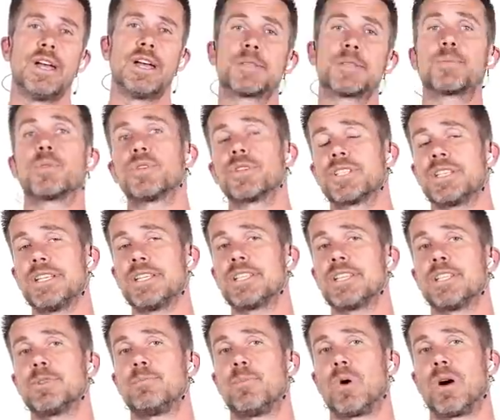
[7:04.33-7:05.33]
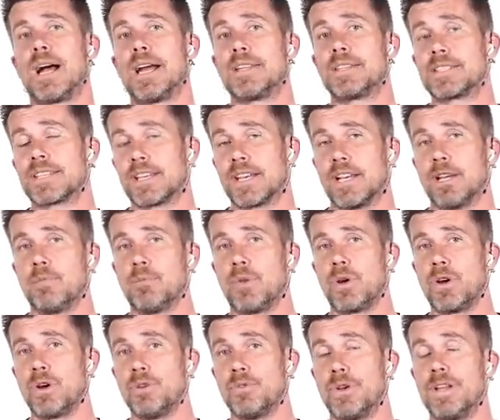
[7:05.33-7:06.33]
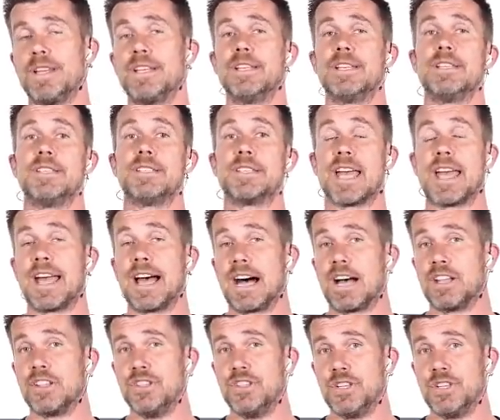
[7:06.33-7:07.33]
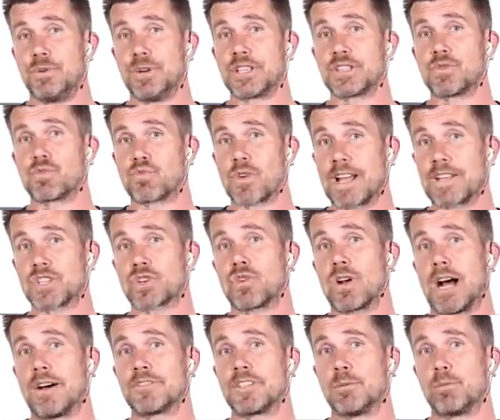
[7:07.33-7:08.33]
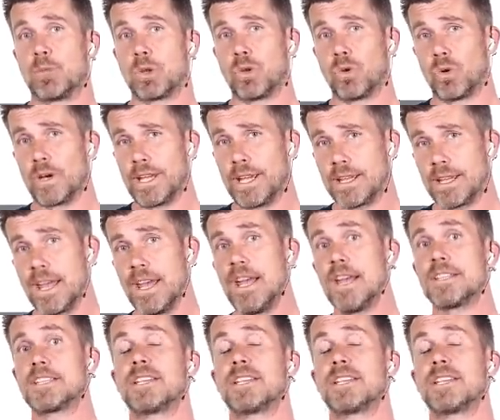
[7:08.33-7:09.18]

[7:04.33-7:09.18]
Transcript: It's presented by Tim, who is our newest Racecraft employee.